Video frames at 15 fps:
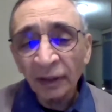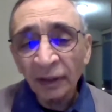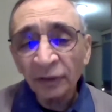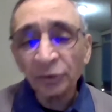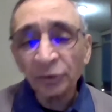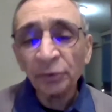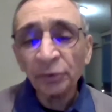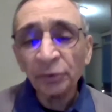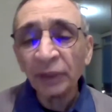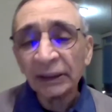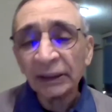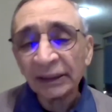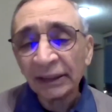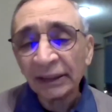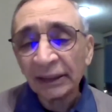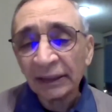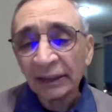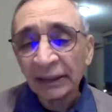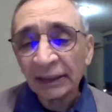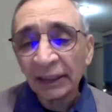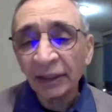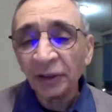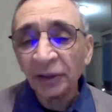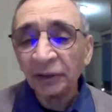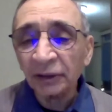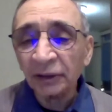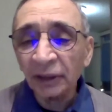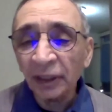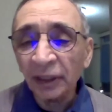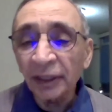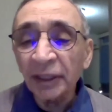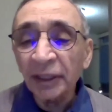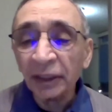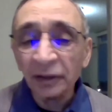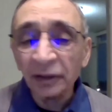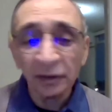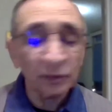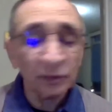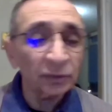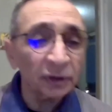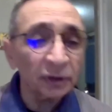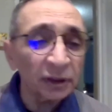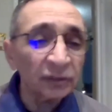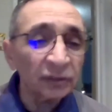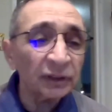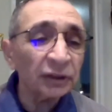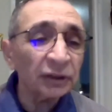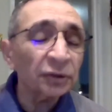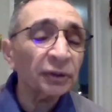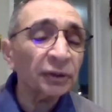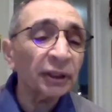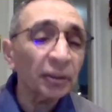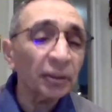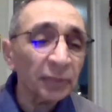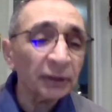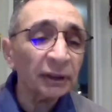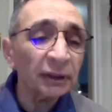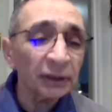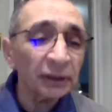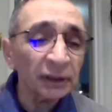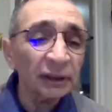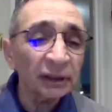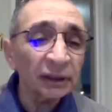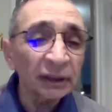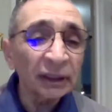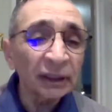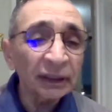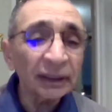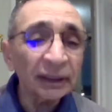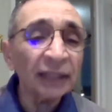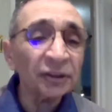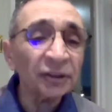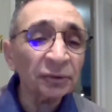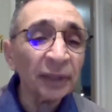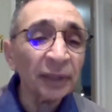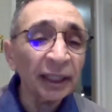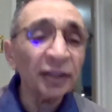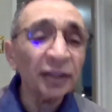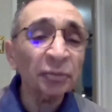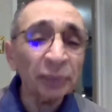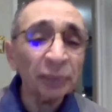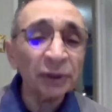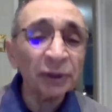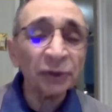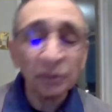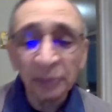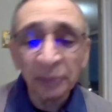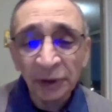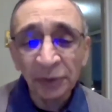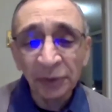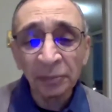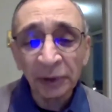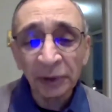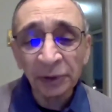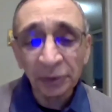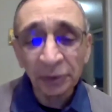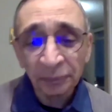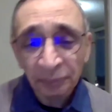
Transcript: So you can say that I got addicted to serving during Amartithi. That's why it appeals to me so much.